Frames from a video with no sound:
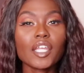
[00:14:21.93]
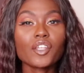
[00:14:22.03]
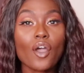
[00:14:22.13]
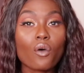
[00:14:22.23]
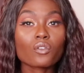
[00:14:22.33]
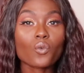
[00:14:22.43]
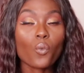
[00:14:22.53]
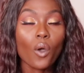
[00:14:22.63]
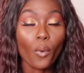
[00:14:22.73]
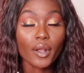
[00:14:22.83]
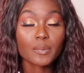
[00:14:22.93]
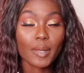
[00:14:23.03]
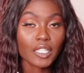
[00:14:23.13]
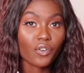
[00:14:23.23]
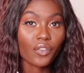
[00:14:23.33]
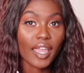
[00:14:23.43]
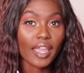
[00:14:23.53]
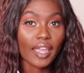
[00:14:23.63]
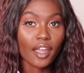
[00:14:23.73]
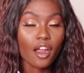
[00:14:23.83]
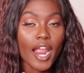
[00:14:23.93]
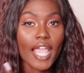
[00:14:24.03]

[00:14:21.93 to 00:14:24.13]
knows what works best for their hair,